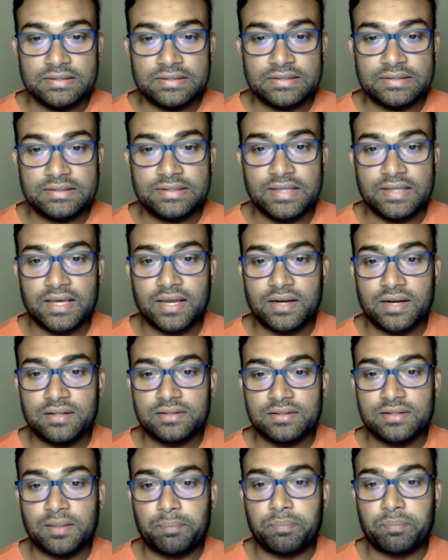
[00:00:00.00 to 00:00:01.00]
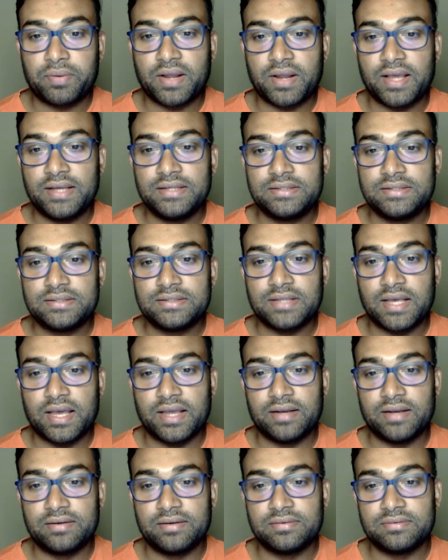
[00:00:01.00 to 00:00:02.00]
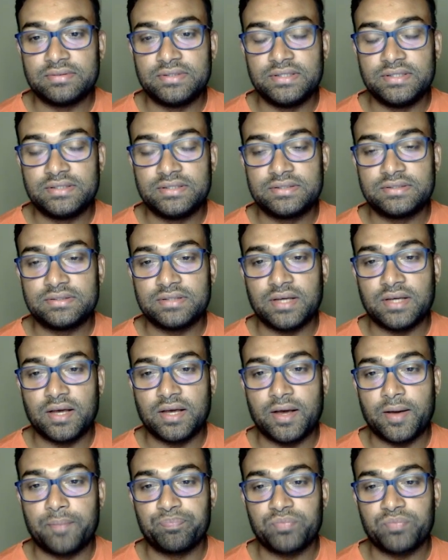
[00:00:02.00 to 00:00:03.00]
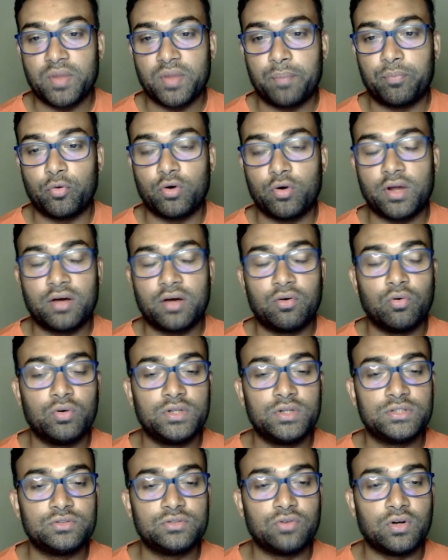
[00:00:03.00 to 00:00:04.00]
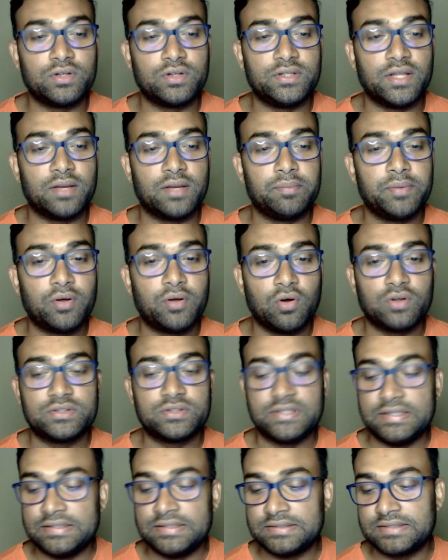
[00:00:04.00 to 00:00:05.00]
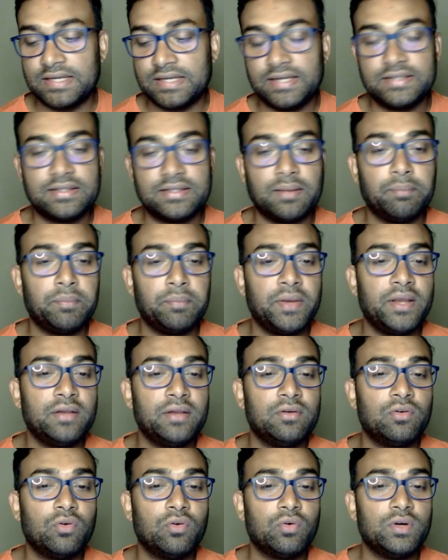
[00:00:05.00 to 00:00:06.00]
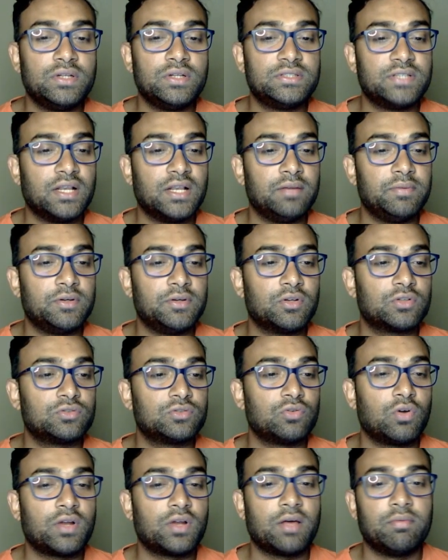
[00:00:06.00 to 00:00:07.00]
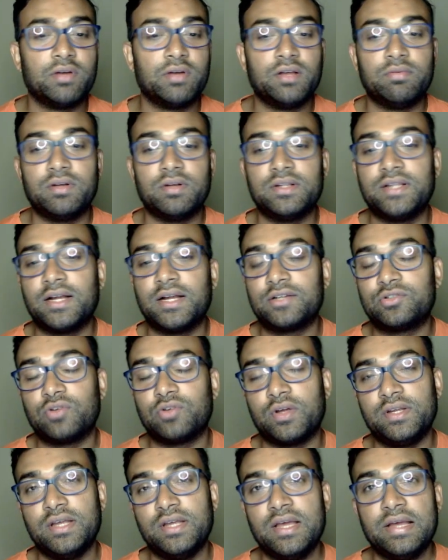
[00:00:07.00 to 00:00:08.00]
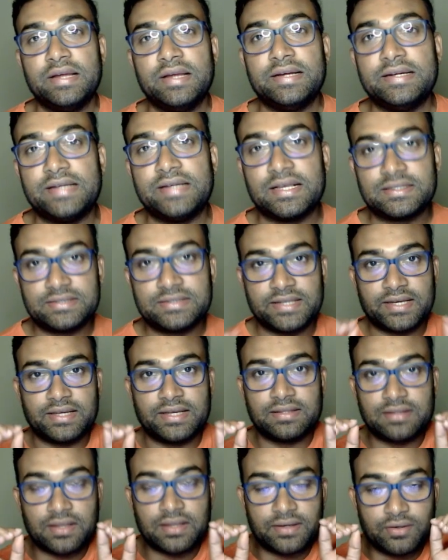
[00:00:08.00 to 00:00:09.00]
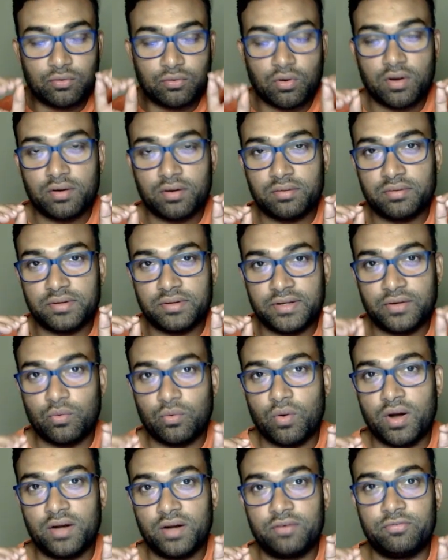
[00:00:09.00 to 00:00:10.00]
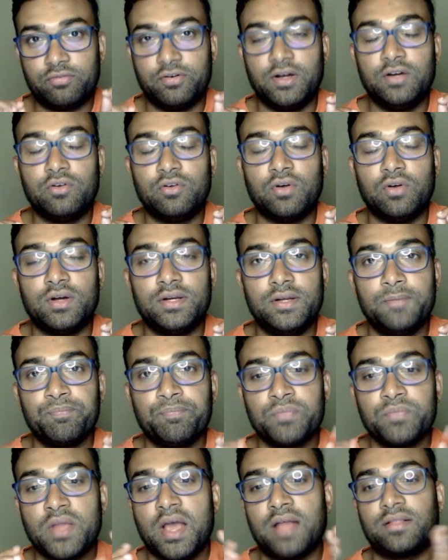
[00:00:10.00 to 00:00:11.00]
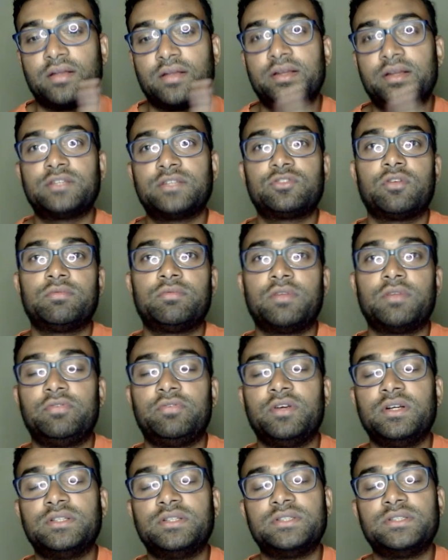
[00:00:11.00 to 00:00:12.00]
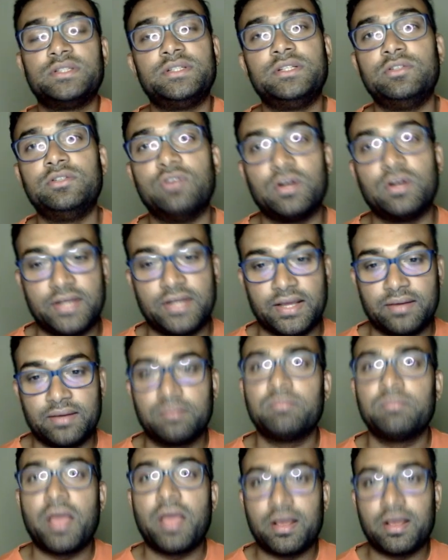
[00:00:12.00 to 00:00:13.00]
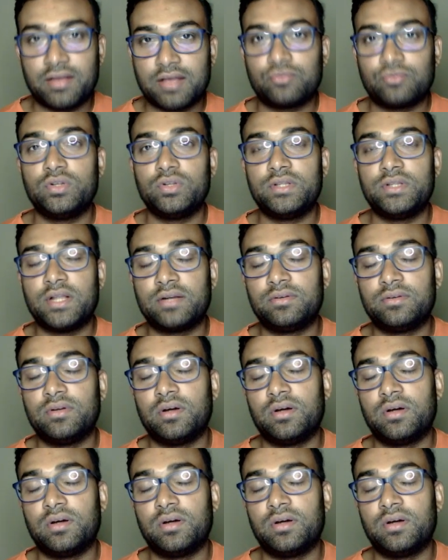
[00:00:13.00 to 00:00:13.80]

There the price and this the product code is not there, because inside the main row itself it was not available. That's why it has taken the required field only, and the rest of the fields it did not take. Actually that